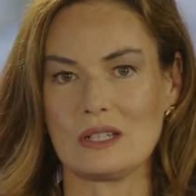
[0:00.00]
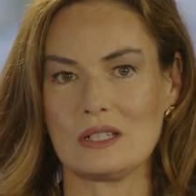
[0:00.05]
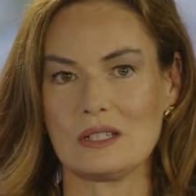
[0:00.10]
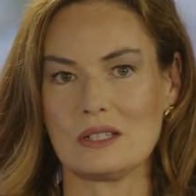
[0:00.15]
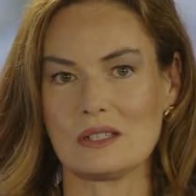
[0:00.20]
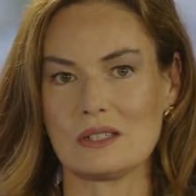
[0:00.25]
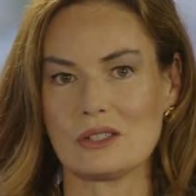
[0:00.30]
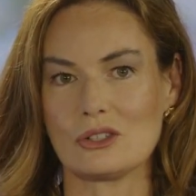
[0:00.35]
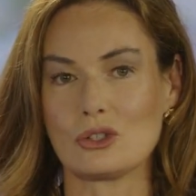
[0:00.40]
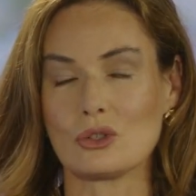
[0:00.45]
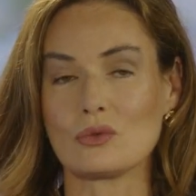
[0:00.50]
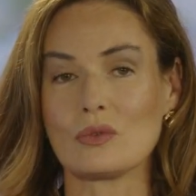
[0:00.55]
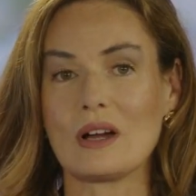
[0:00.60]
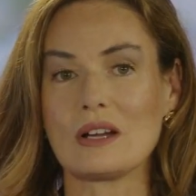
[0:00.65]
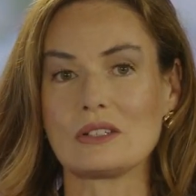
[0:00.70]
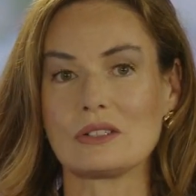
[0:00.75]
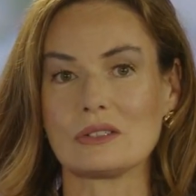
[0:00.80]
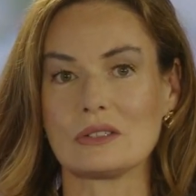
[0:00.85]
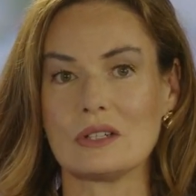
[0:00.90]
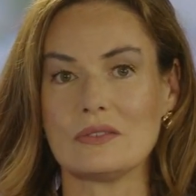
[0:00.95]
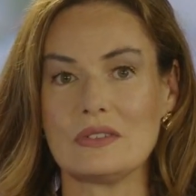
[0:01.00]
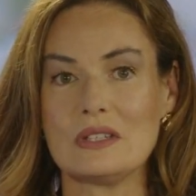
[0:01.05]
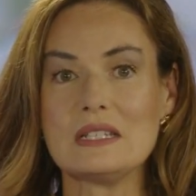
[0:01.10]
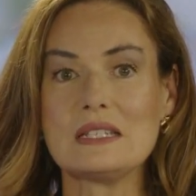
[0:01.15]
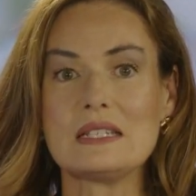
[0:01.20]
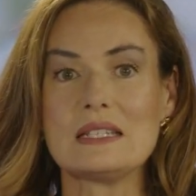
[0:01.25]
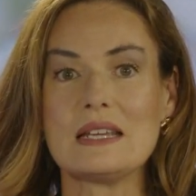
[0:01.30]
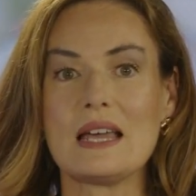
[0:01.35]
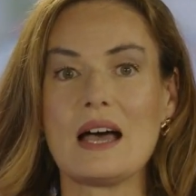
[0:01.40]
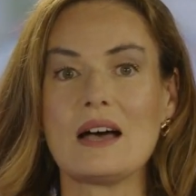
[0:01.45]
He is Director of
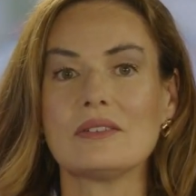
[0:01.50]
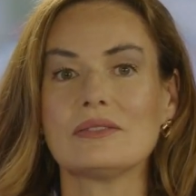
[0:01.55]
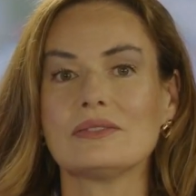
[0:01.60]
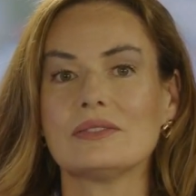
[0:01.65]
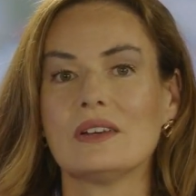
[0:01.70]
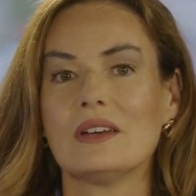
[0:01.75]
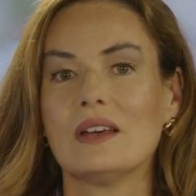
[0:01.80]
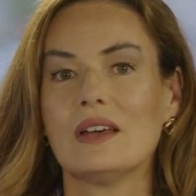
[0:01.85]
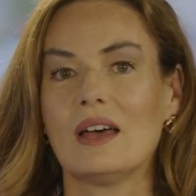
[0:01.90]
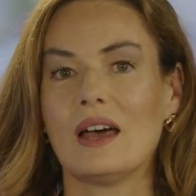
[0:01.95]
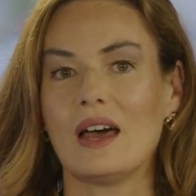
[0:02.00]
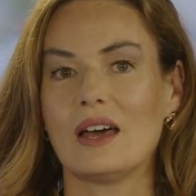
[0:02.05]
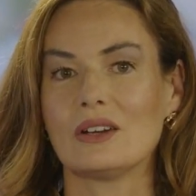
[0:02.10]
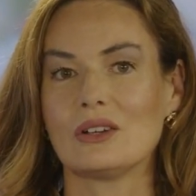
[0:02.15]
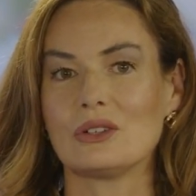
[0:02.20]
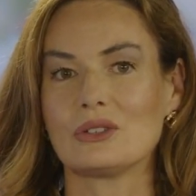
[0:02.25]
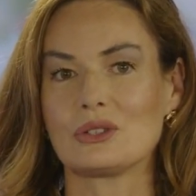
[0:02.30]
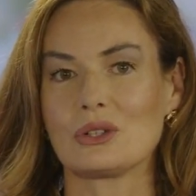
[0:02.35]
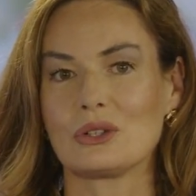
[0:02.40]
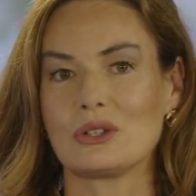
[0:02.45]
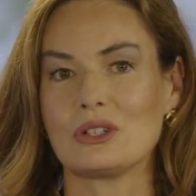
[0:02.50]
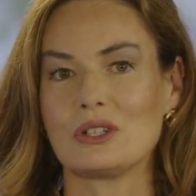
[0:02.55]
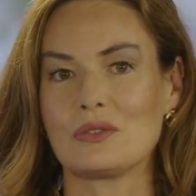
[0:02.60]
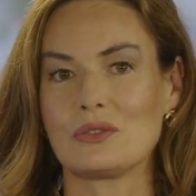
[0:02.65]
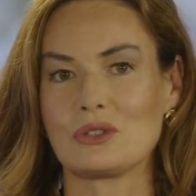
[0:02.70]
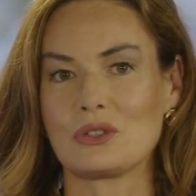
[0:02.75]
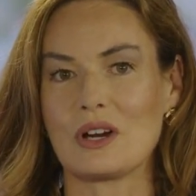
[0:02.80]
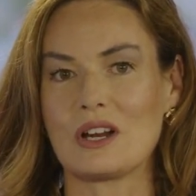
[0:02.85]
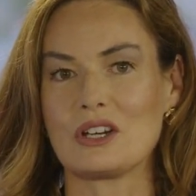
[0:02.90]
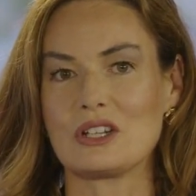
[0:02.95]
ETF and Alternative
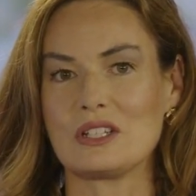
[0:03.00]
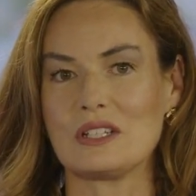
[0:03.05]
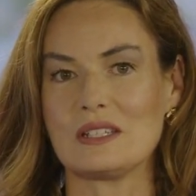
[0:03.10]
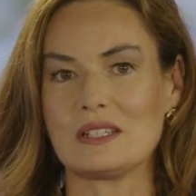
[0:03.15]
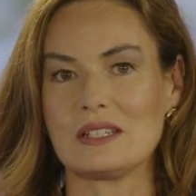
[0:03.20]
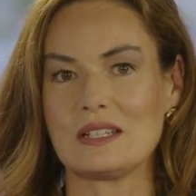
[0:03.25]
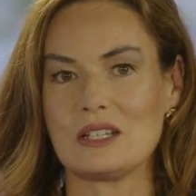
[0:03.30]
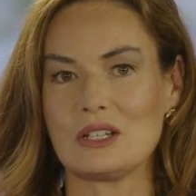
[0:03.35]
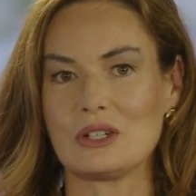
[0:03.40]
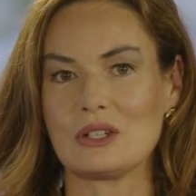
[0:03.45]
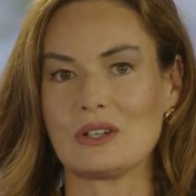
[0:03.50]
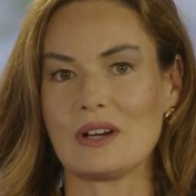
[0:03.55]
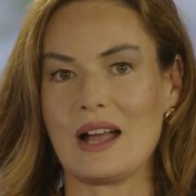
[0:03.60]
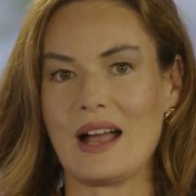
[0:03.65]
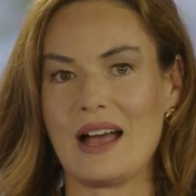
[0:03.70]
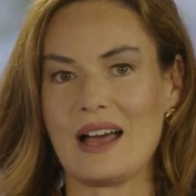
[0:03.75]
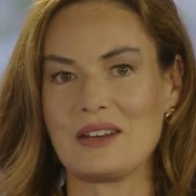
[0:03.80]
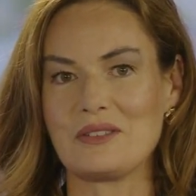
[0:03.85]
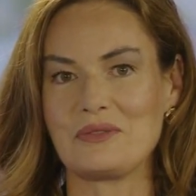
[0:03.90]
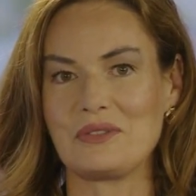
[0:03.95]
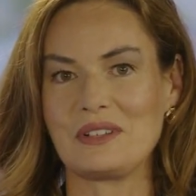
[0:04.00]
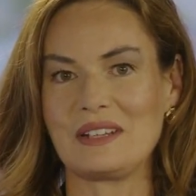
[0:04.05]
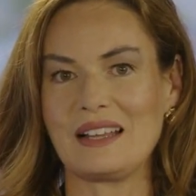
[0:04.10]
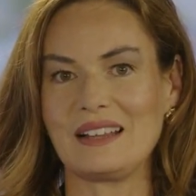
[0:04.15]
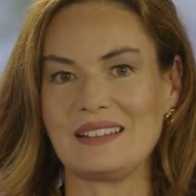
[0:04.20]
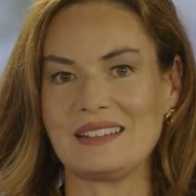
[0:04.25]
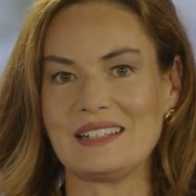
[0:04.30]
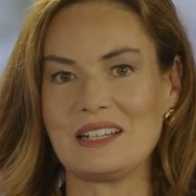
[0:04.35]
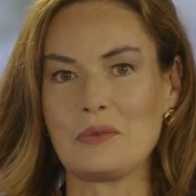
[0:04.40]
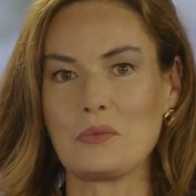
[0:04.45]
Strategies here at
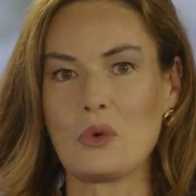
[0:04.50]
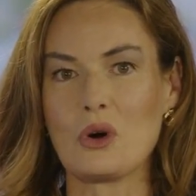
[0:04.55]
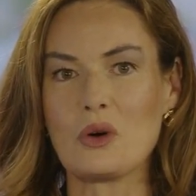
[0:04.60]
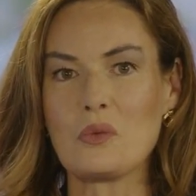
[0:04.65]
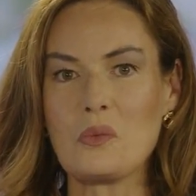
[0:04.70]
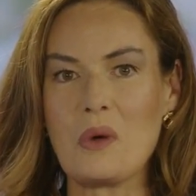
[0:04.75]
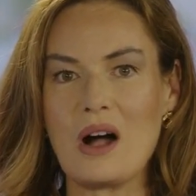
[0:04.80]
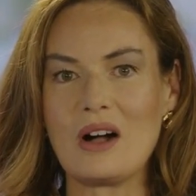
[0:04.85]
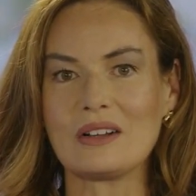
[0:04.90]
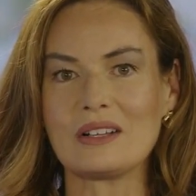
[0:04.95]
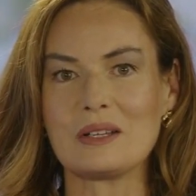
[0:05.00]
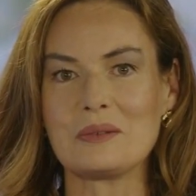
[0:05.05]
Fidelity. Warm welcome